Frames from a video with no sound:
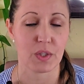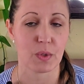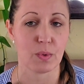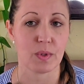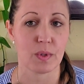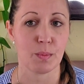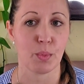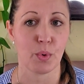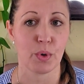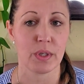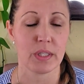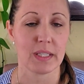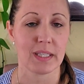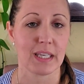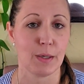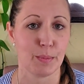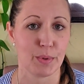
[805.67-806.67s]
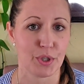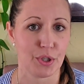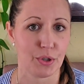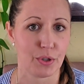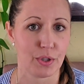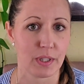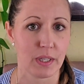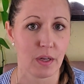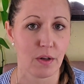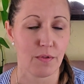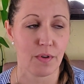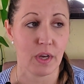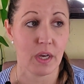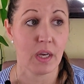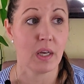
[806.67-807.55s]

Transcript: So it's important to keep it to yourself,